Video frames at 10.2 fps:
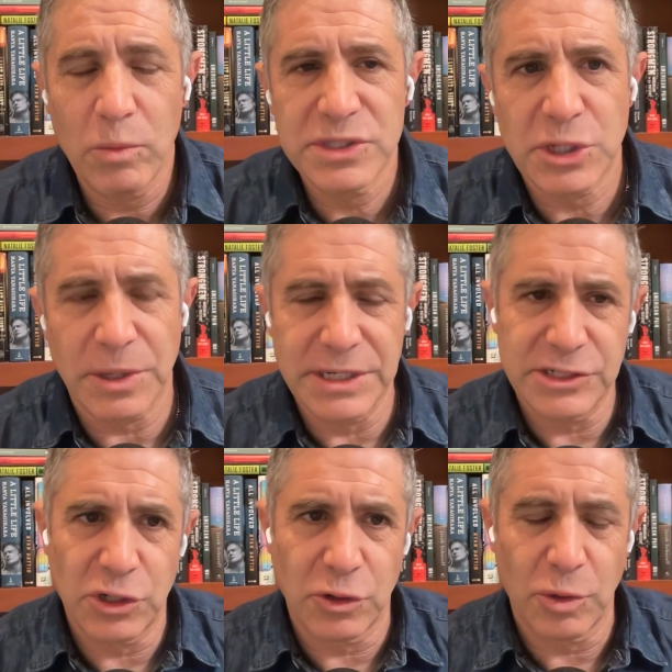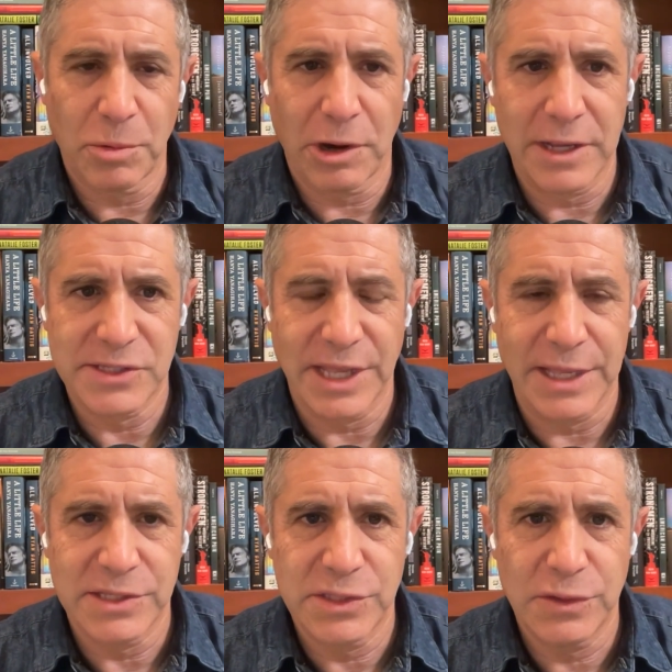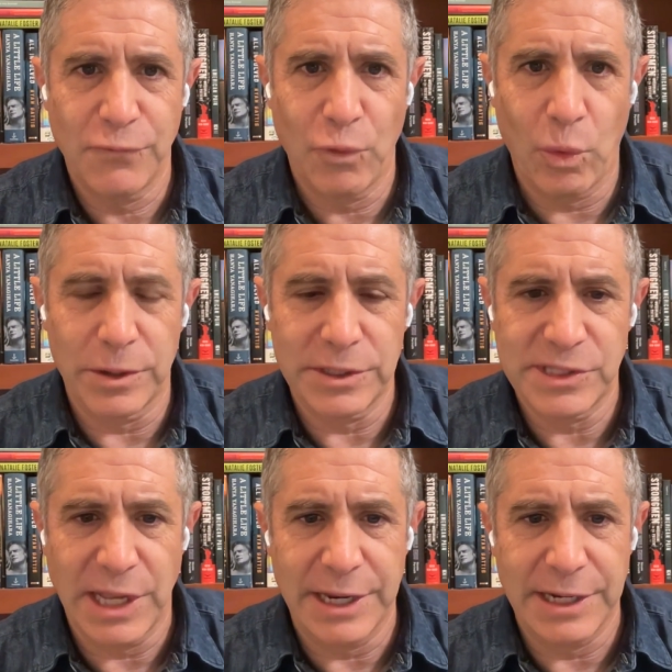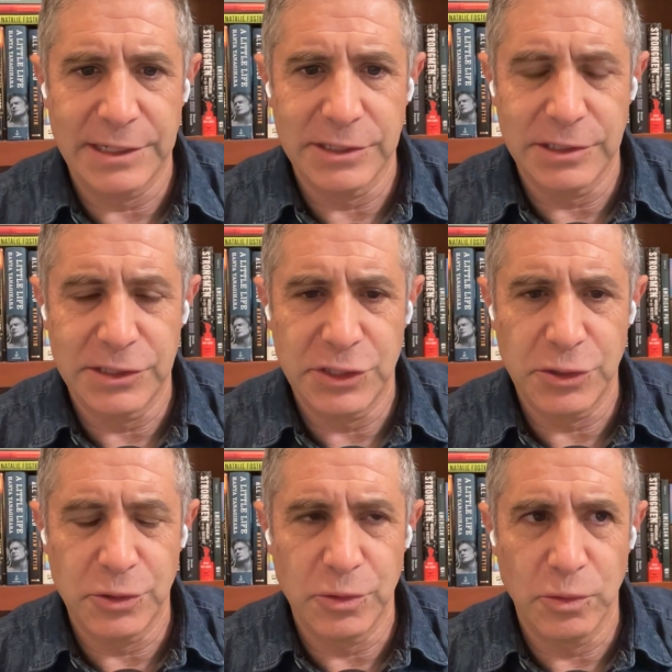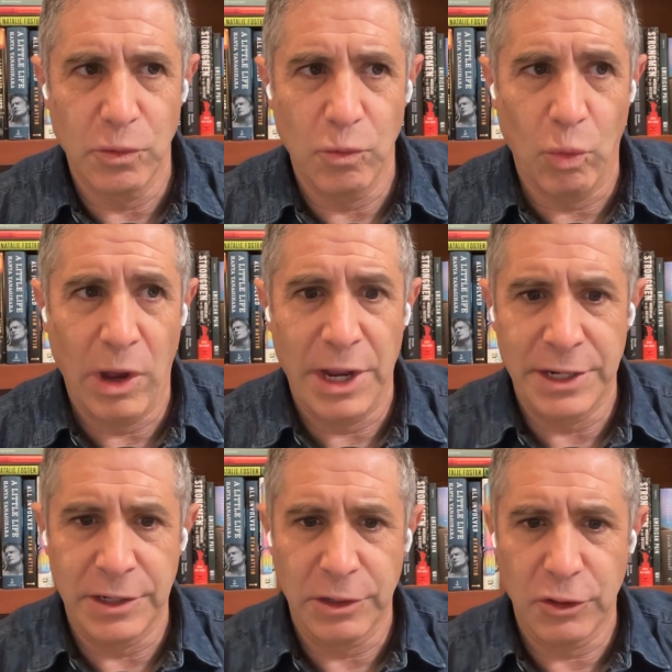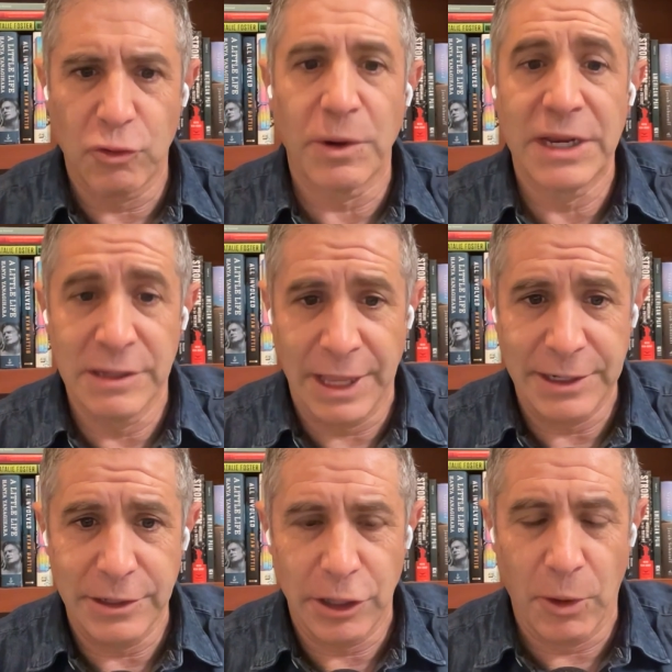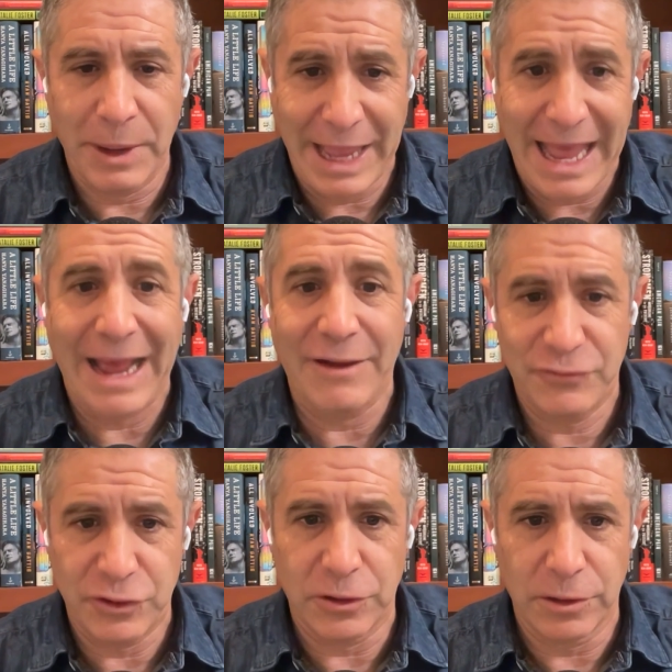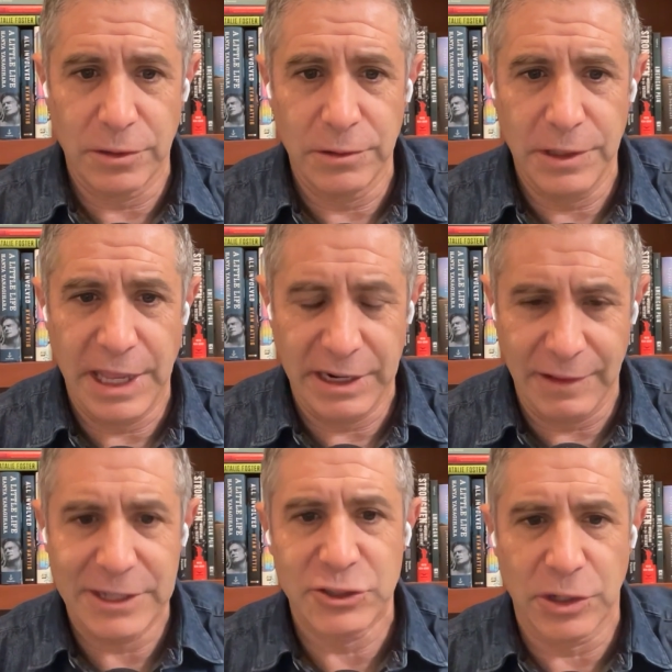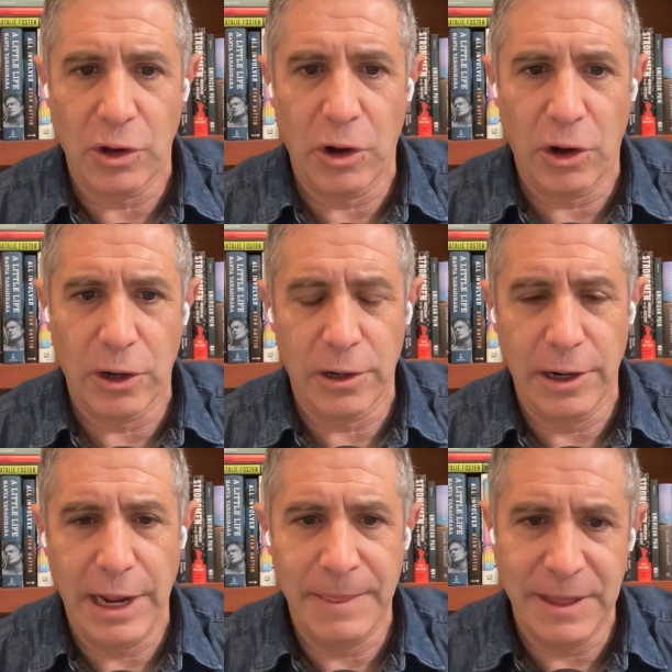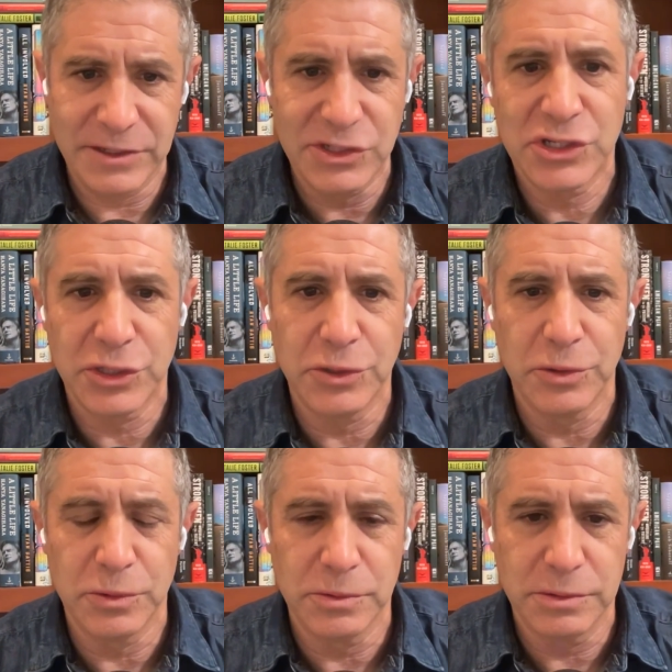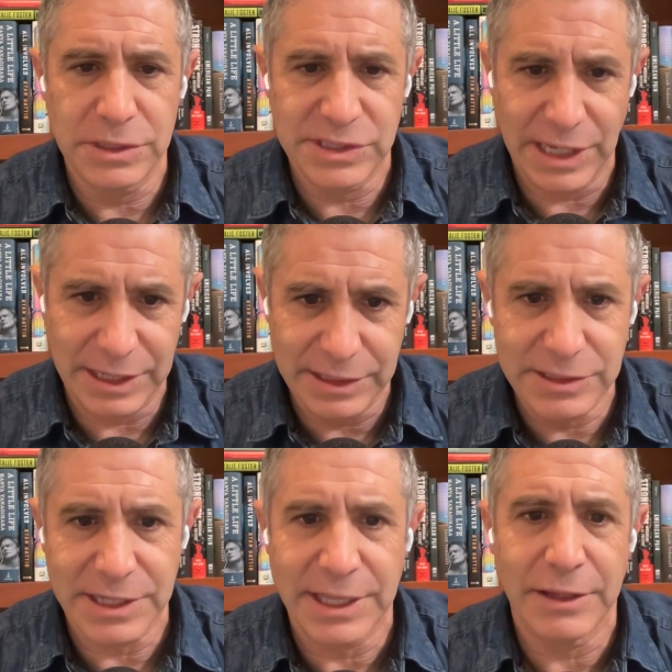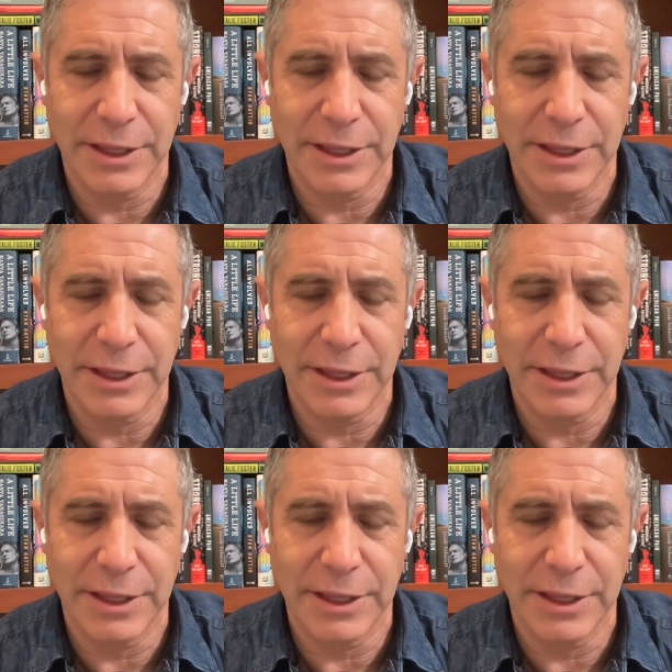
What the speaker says: was your internal process for deciding to, one, green light going after an electric car, and then two, deciding to kill